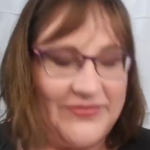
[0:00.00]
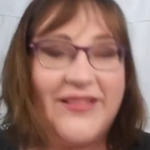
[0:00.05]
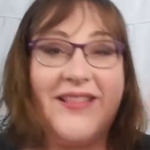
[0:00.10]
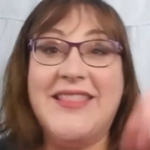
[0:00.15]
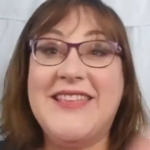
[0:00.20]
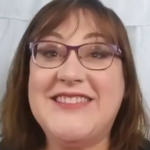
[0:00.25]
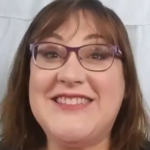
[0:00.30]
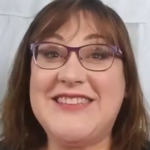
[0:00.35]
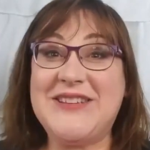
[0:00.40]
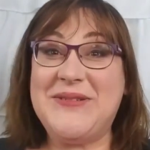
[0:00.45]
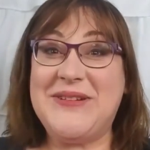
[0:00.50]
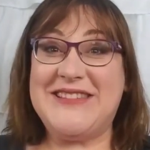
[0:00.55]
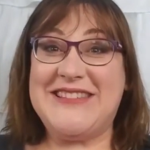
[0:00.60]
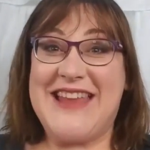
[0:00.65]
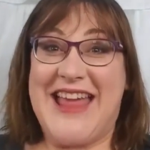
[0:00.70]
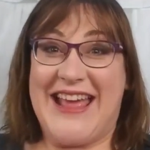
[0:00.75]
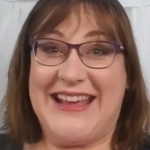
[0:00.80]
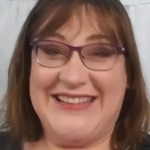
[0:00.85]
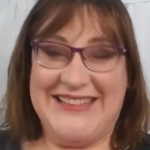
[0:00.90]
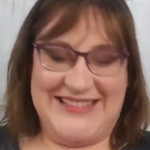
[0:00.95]
will see what's
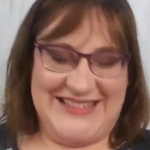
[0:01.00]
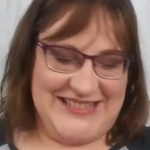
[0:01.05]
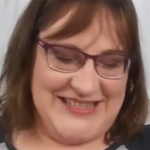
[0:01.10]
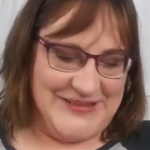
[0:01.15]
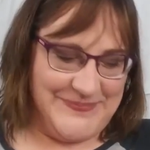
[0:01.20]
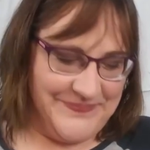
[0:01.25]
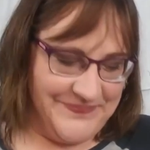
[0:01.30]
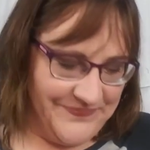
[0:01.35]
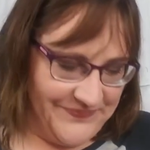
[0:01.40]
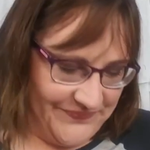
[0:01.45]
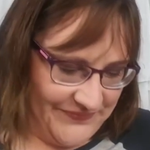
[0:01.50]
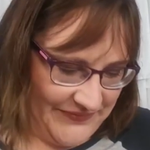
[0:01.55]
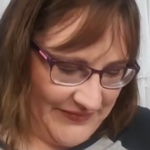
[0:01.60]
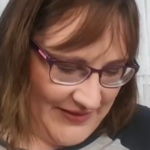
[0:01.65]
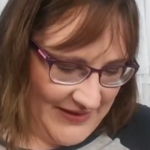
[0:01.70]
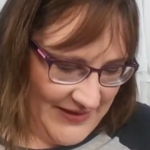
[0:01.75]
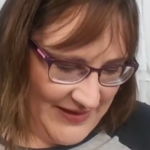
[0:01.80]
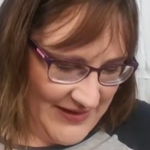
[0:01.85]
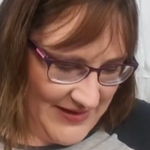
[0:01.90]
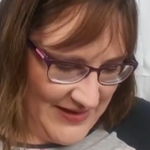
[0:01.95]
next.
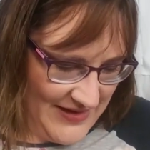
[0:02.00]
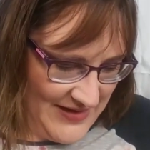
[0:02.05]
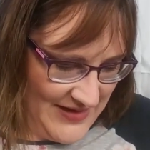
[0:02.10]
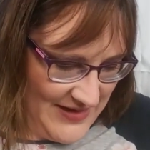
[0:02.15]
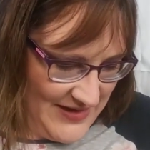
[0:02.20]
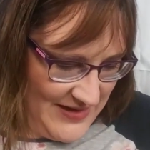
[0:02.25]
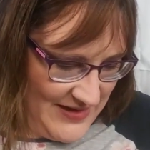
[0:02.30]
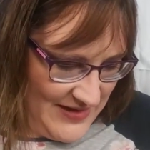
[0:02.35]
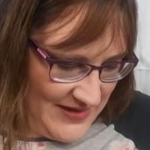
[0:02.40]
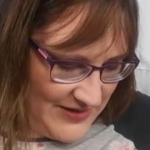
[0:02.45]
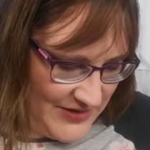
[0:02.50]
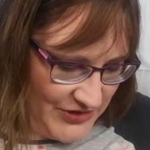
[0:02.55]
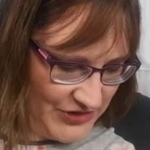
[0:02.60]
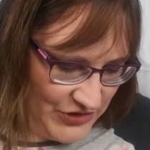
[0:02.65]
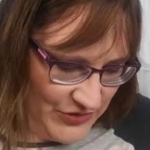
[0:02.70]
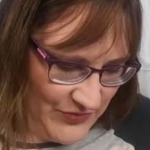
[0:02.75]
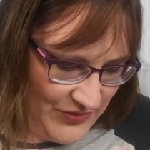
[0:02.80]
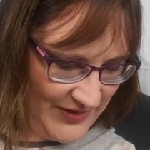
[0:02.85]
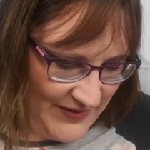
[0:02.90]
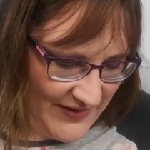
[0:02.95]

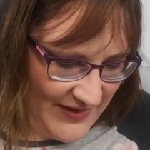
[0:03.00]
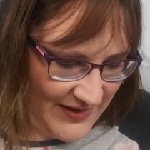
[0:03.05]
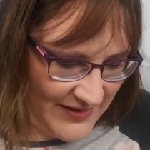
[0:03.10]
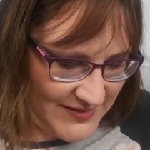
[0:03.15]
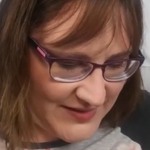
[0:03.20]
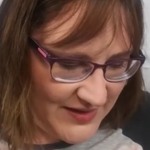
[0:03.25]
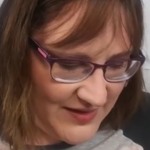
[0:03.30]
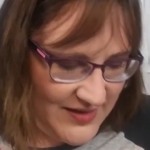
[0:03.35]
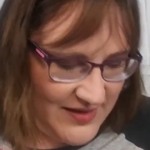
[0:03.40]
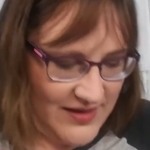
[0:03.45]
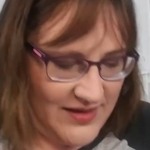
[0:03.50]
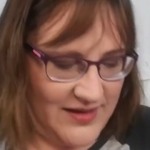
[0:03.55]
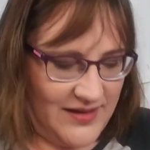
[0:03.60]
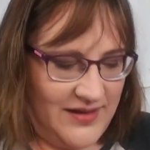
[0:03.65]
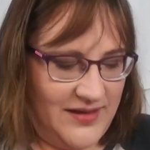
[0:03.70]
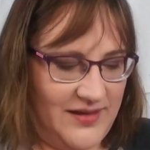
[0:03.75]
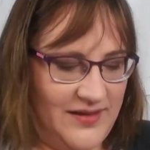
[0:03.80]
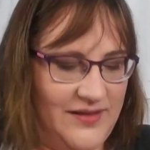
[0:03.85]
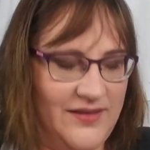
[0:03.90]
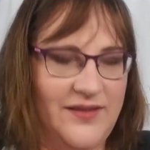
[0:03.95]
Two more things, I
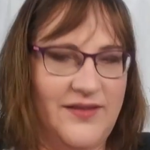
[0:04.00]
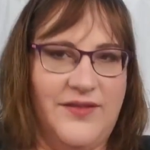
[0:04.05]
think.